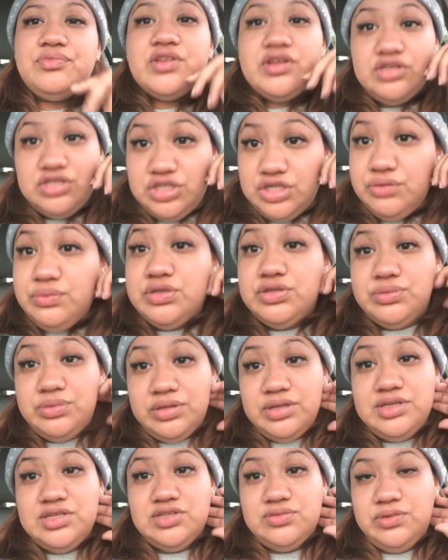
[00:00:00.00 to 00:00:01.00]
She was
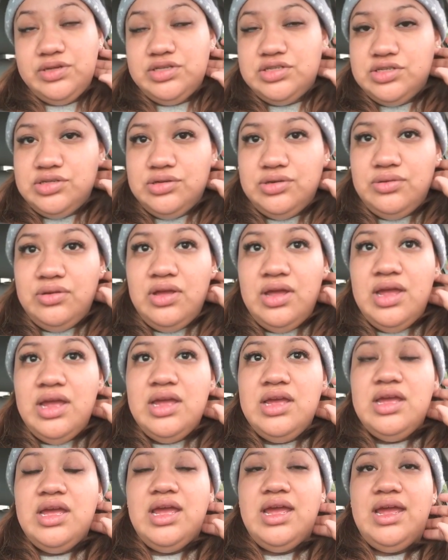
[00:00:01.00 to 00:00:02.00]
really sweet too,
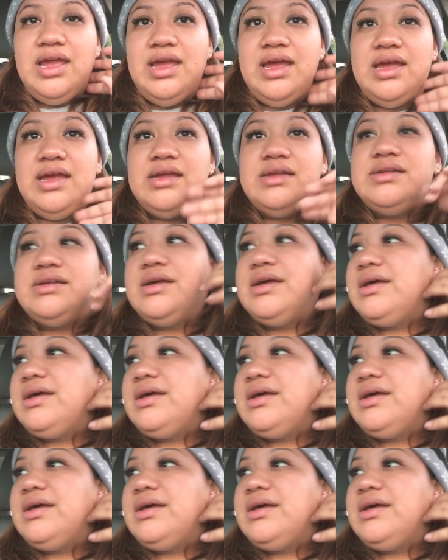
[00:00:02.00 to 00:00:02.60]
and